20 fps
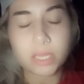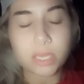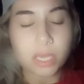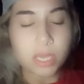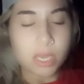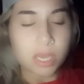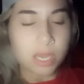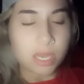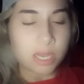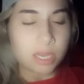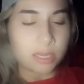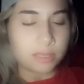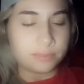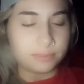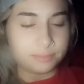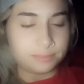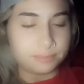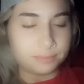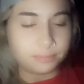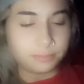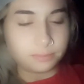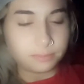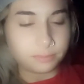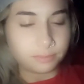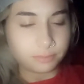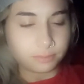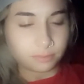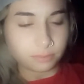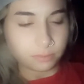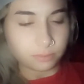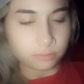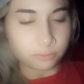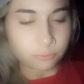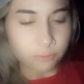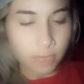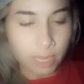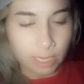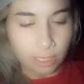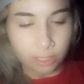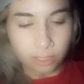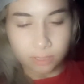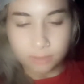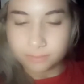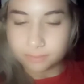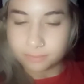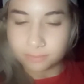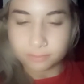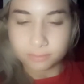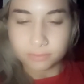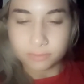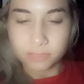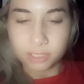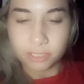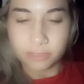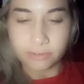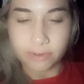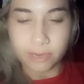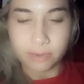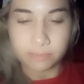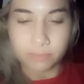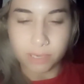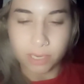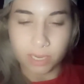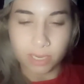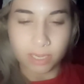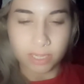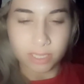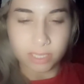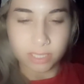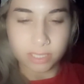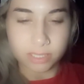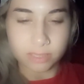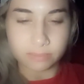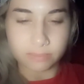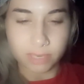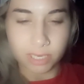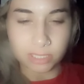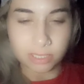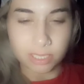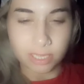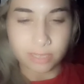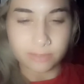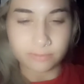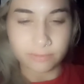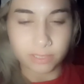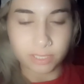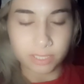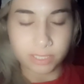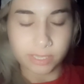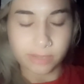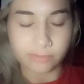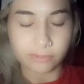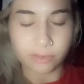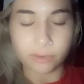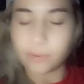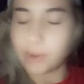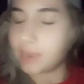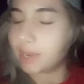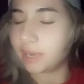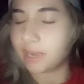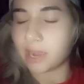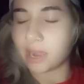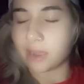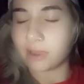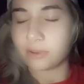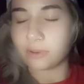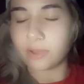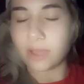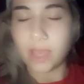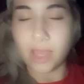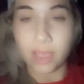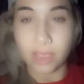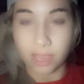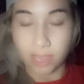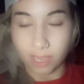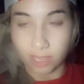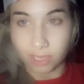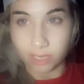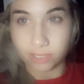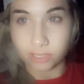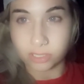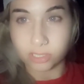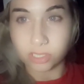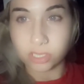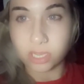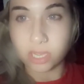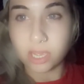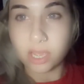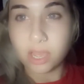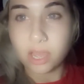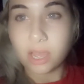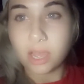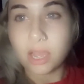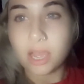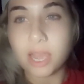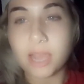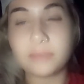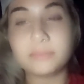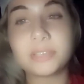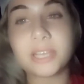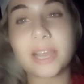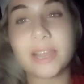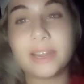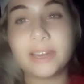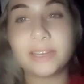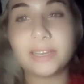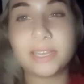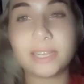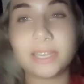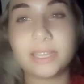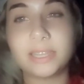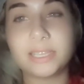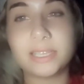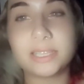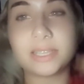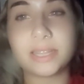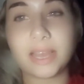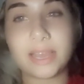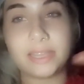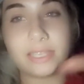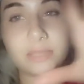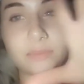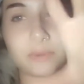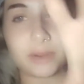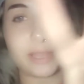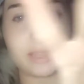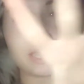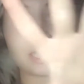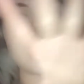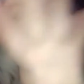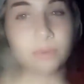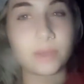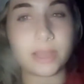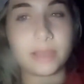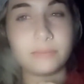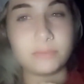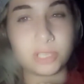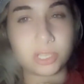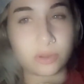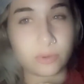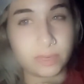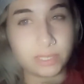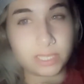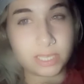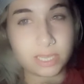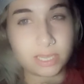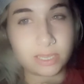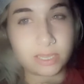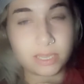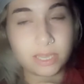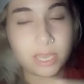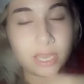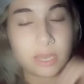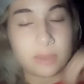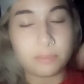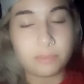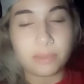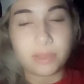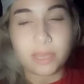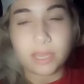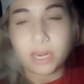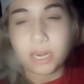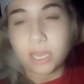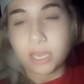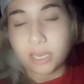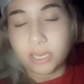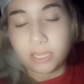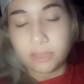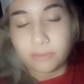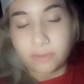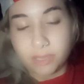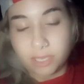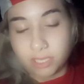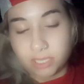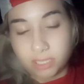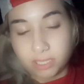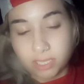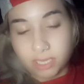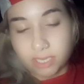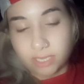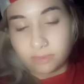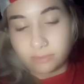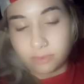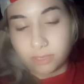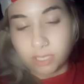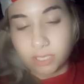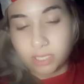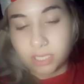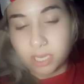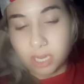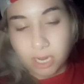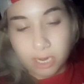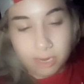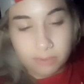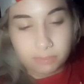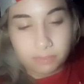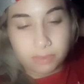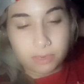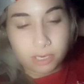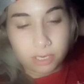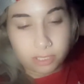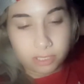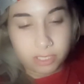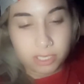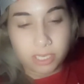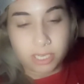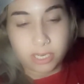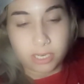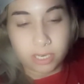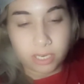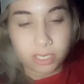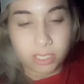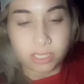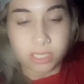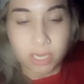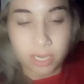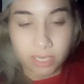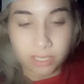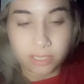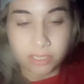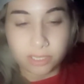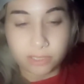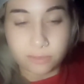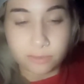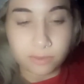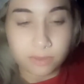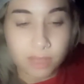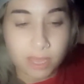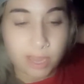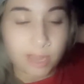um well, grandpa is in my life in a different way now and I'm tired and this light is bright, that's why I'm squinting. But anyways, I wanted to hop on here and tell you that